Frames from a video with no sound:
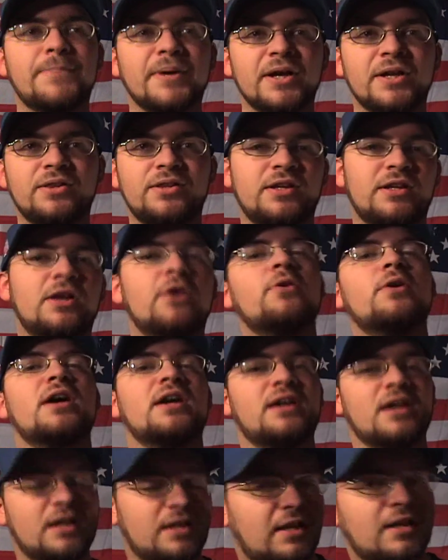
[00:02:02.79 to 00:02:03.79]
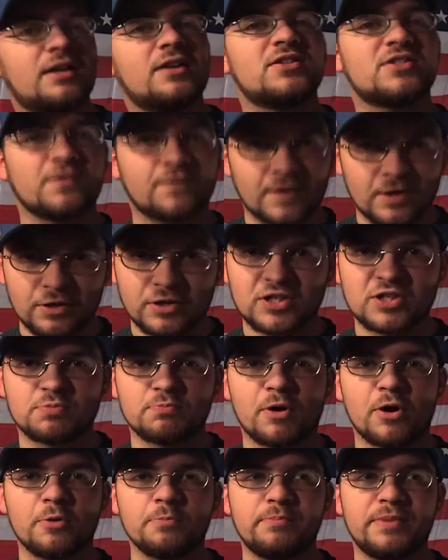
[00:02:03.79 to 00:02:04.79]
But, you know, again, it is a very
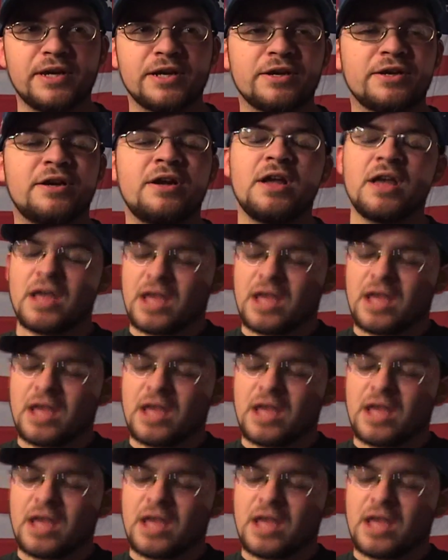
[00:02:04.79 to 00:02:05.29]
small beer.